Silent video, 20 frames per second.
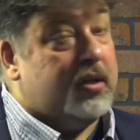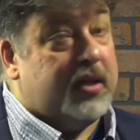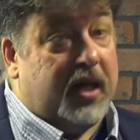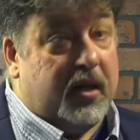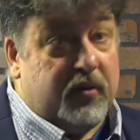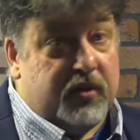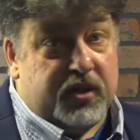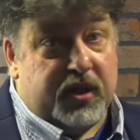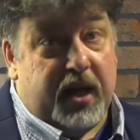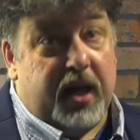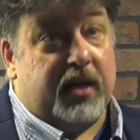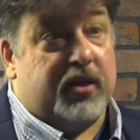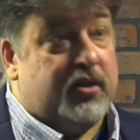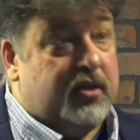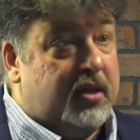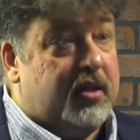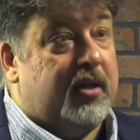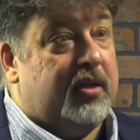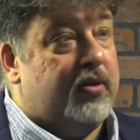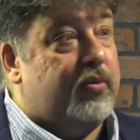that was
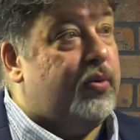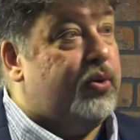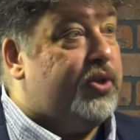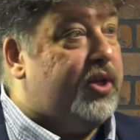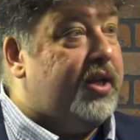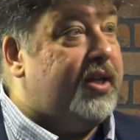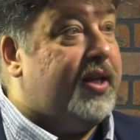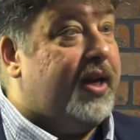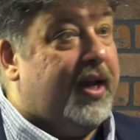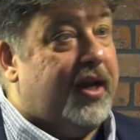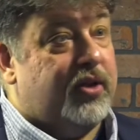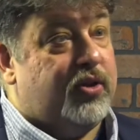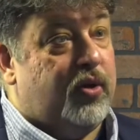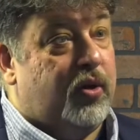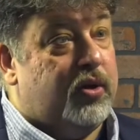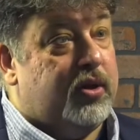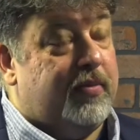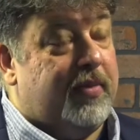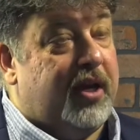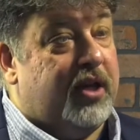actually the routine that I had
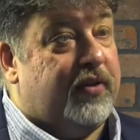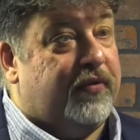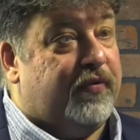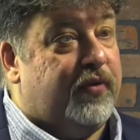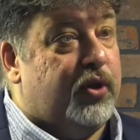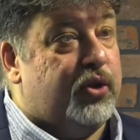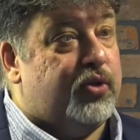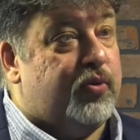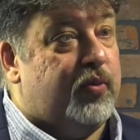told you about, the first